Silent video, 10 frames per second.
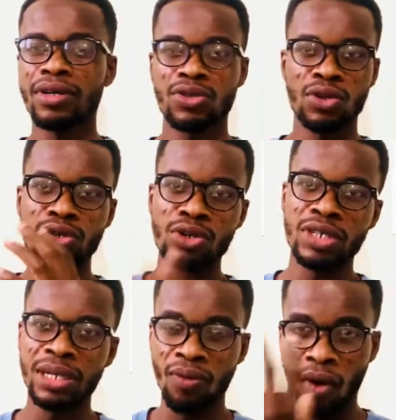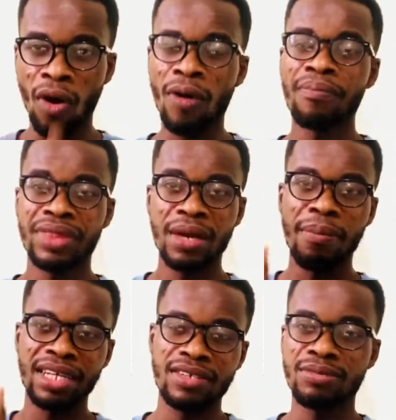So you know the war, the
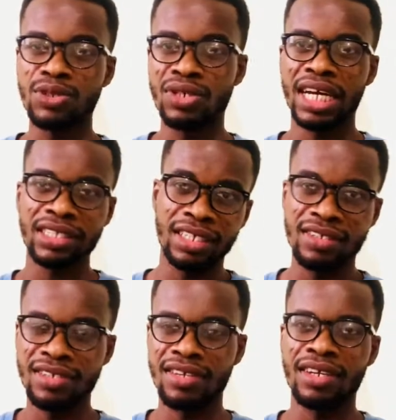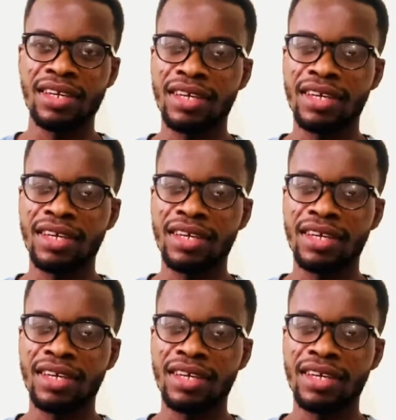battle between the Ashantis and